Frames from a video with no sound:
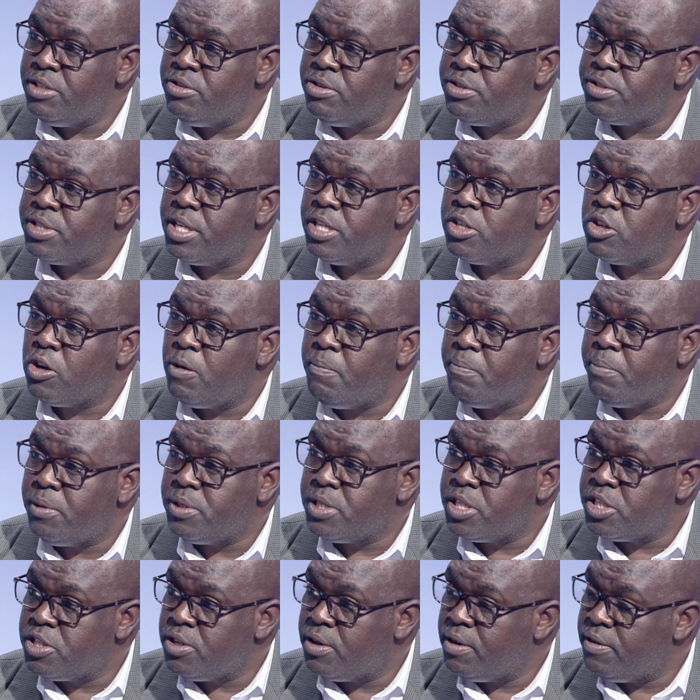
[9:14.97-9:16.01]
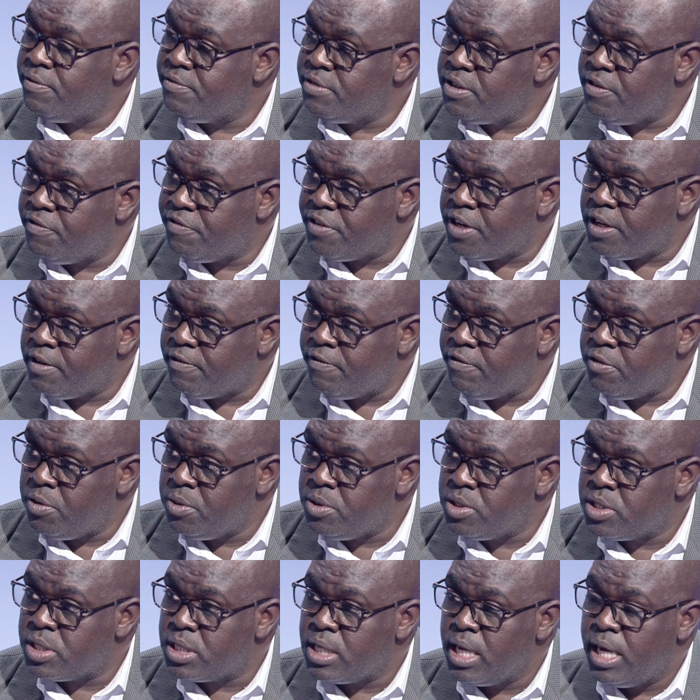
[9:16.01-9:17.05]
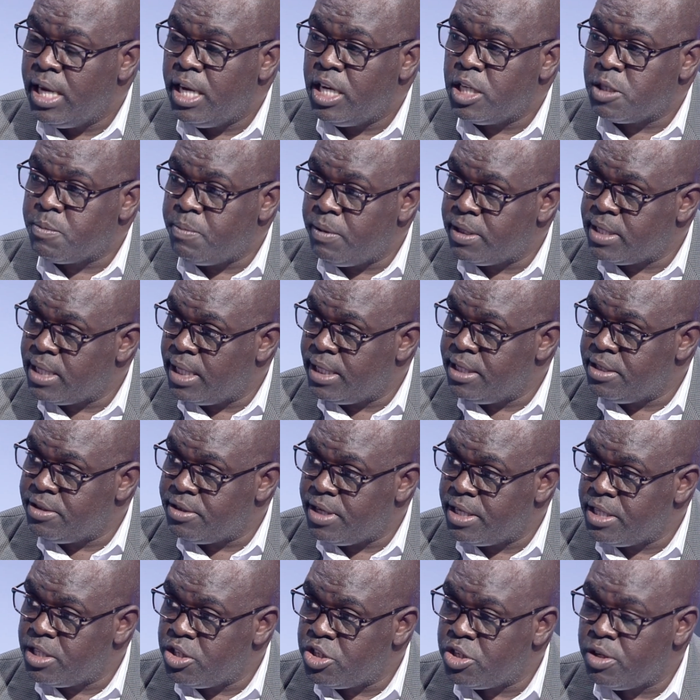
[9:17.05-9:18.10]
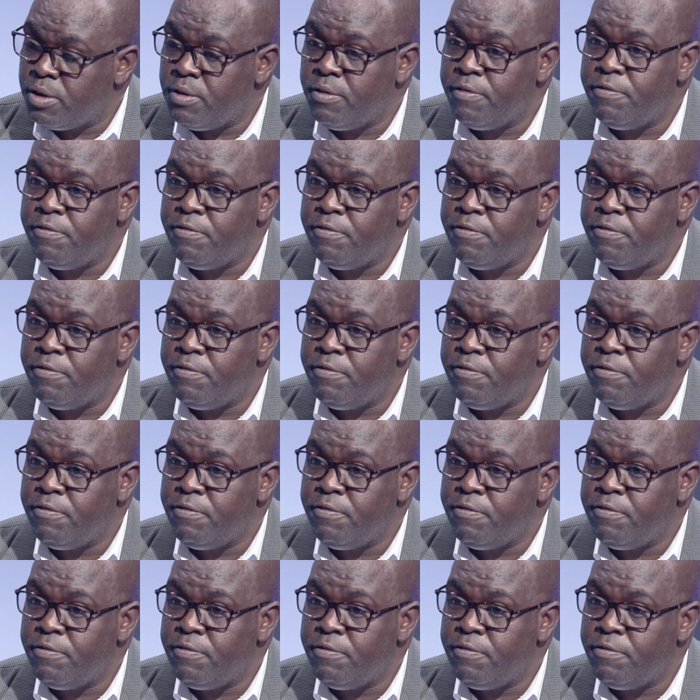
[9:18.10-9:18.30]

nutrient composition of different foods, especially traditional